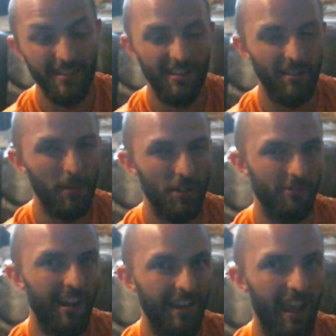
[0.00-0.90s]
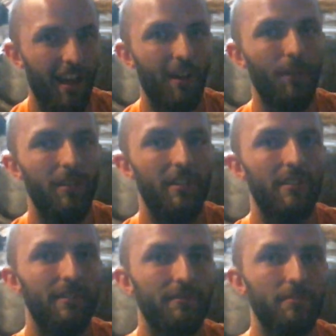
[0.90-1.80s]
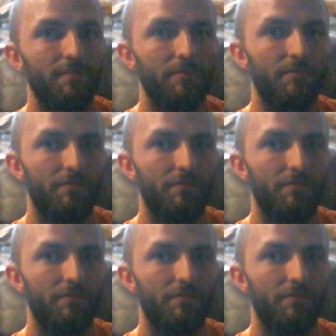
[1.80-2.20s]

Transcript: the people who are profiting off of